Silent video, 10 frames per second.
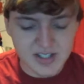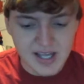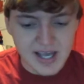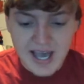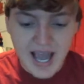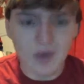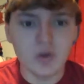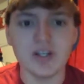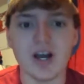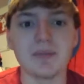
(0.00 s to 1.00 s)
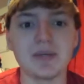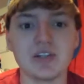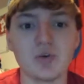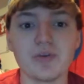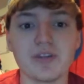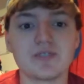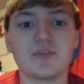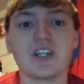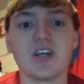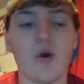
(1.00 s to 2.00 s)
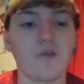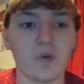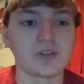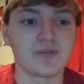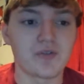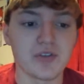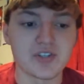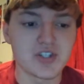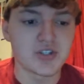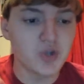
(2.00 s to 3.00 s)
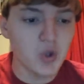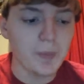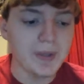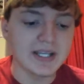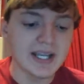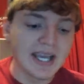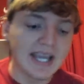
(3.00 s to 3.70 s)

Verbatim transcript: just I would not be doing this video if it wasn't for the stupid